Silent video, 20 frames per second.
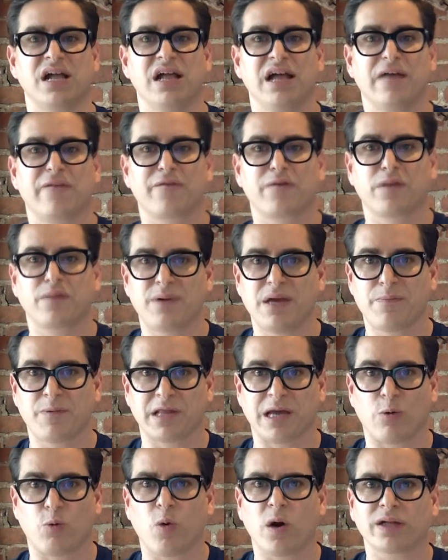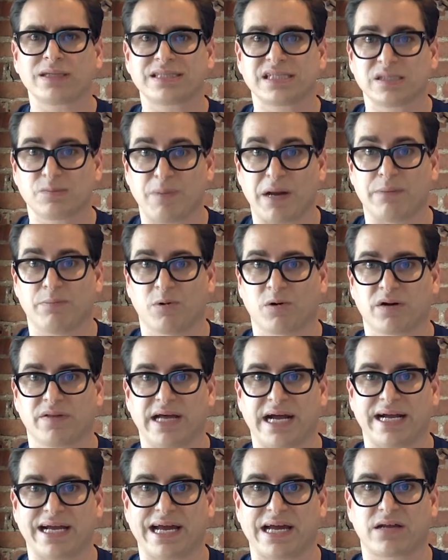And for the people that want to spend more in
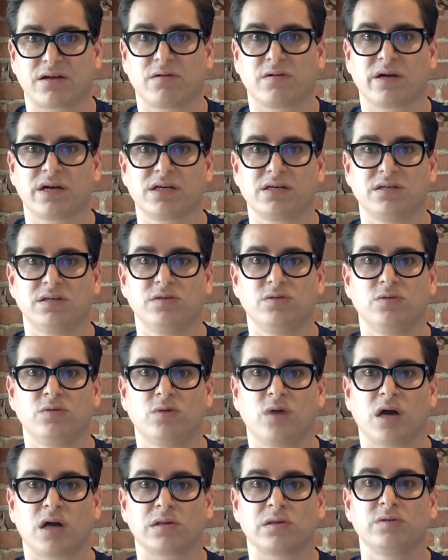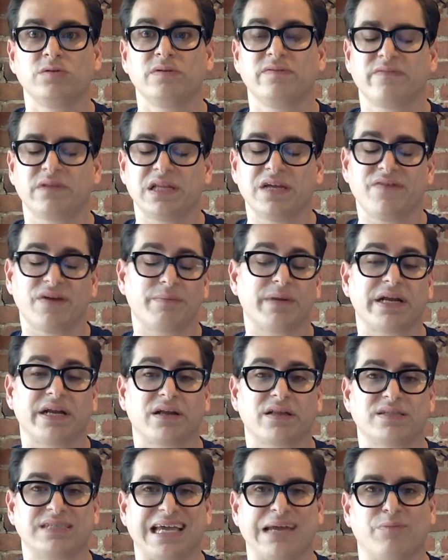that category, you are leaving money
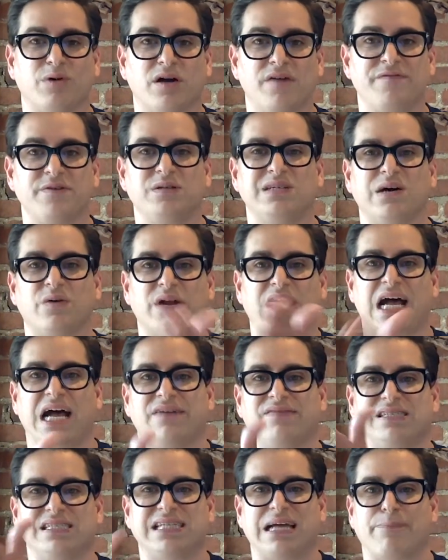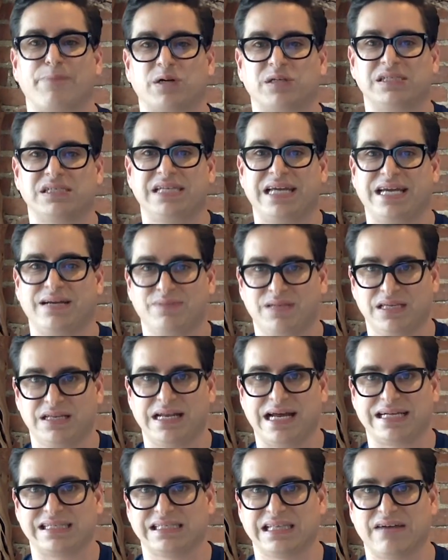on the table if you don't have steppers to take them to the
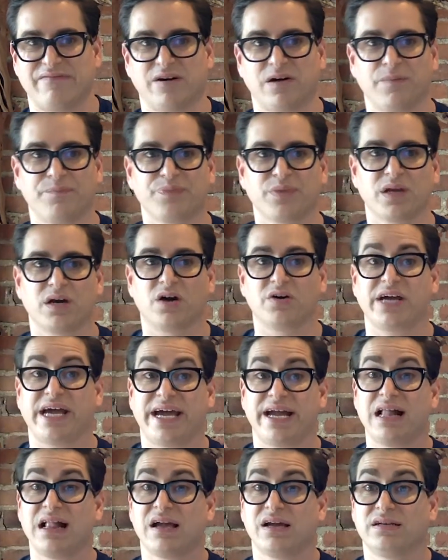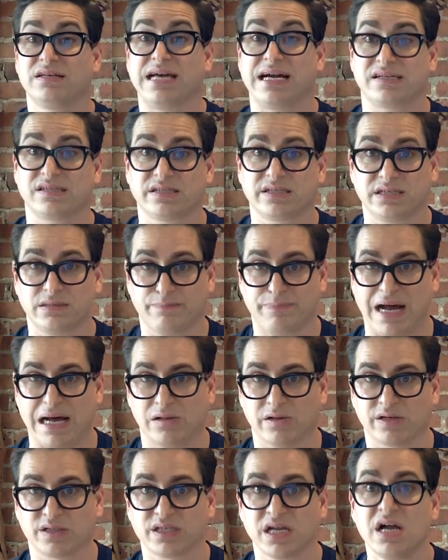next level. Okay, next,
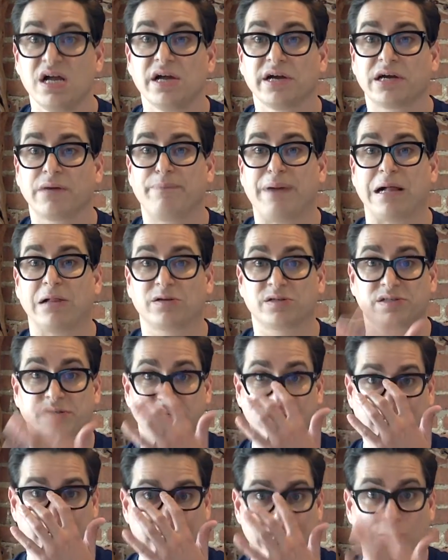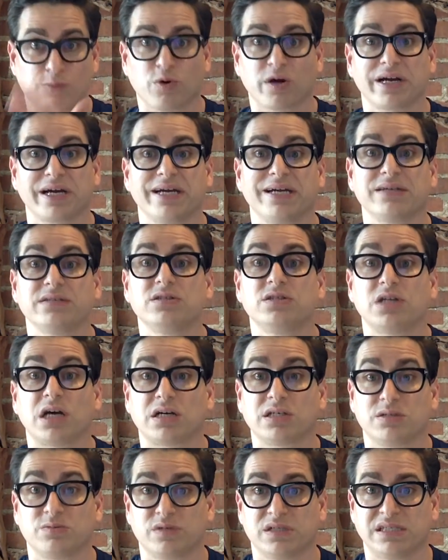compellers. Compellers are key, and they work in
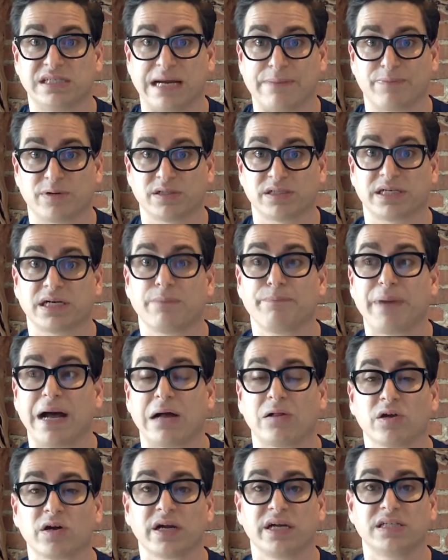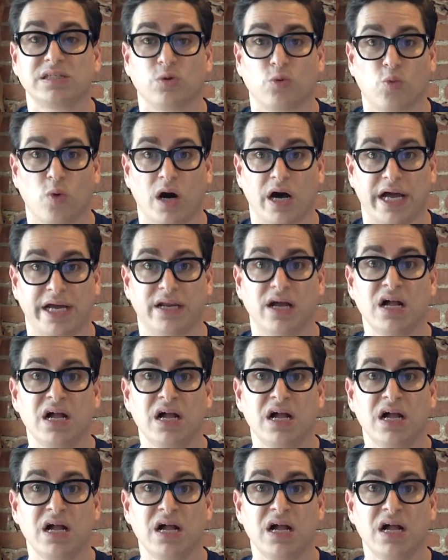conjunction with steppers. A compeller is a wine